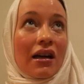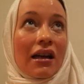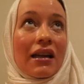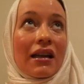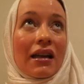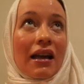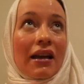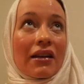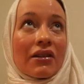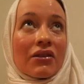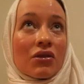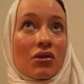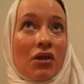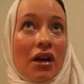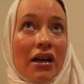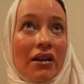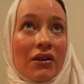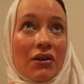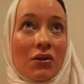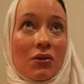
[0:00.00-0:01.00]
and like
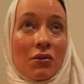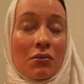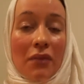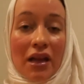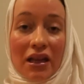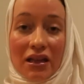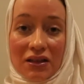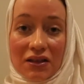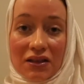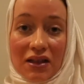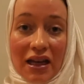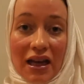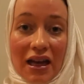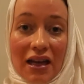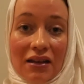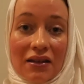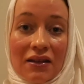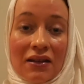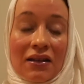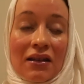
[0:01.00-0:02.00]
try to
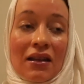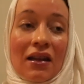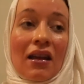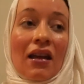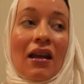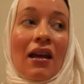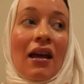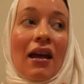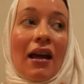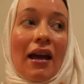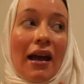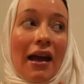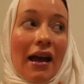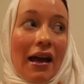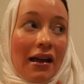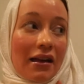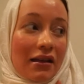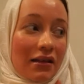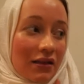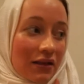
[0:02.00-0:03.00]
meditate.
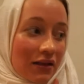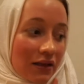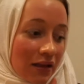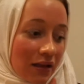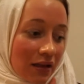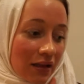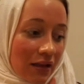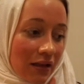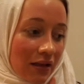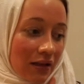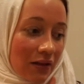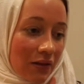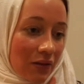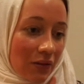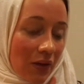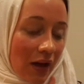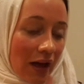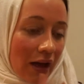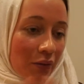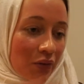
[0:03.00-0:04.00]
And
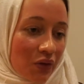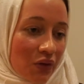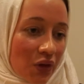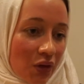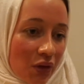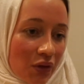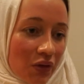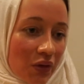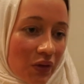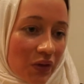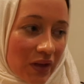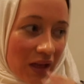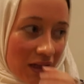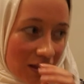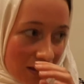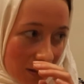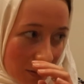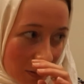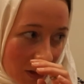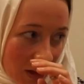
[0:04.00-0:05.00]
I was going to say
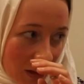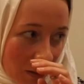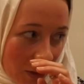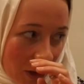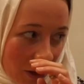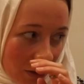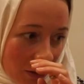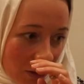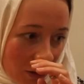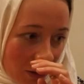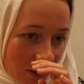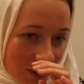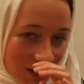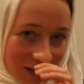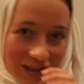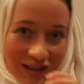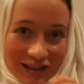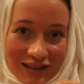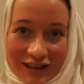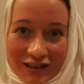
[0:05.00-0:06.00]
something about
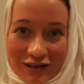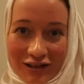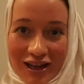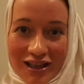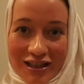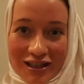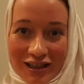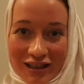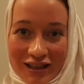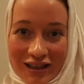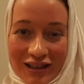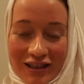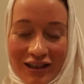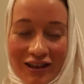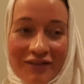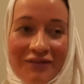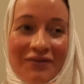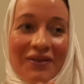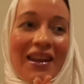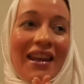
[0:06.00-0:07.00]
concentration, you
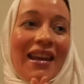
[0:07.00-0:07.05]
know.